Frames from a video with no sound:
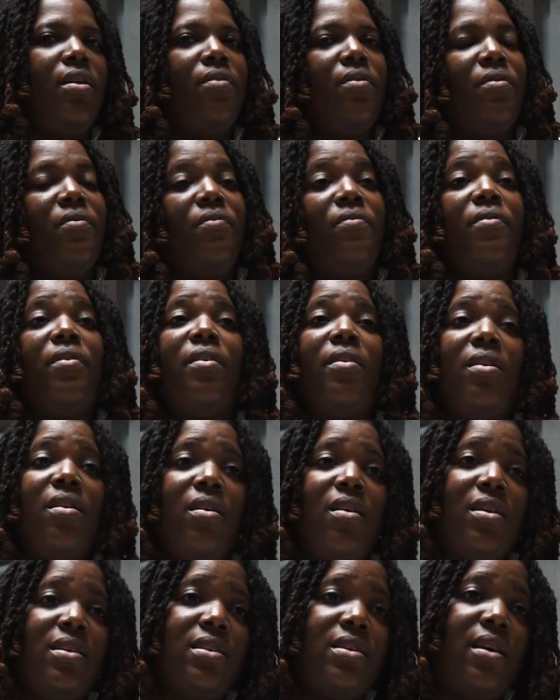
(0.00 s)
For a very
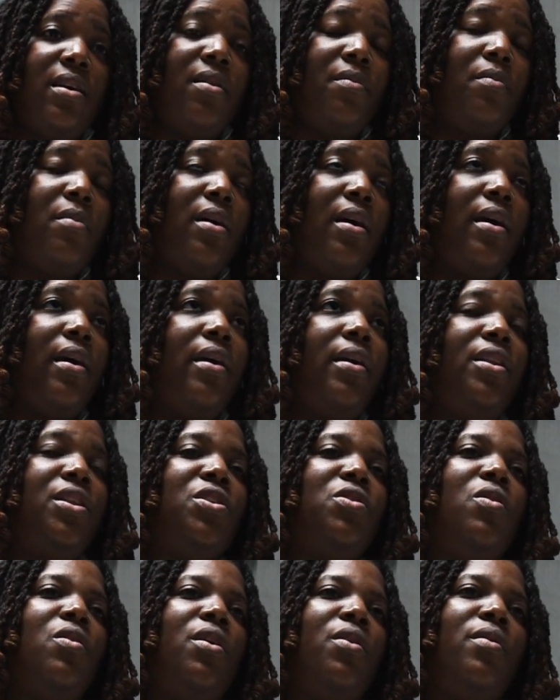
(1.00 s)
long time, I
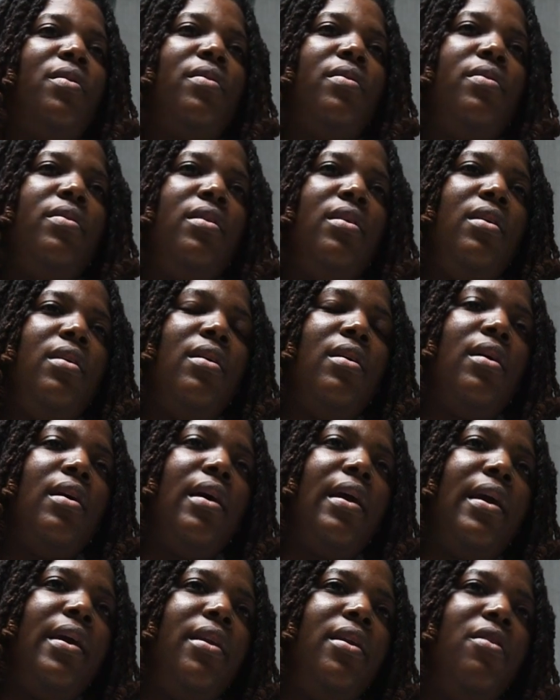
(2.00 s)
toyed with the
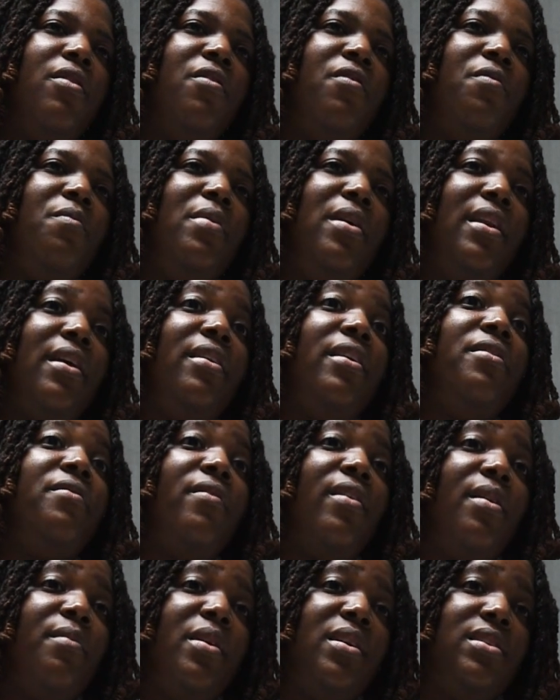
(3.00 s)
idea of being an
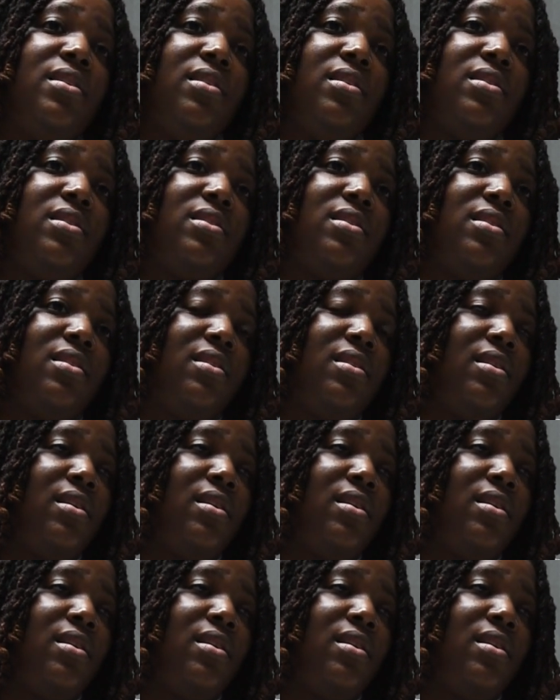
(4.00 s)
environmentalist.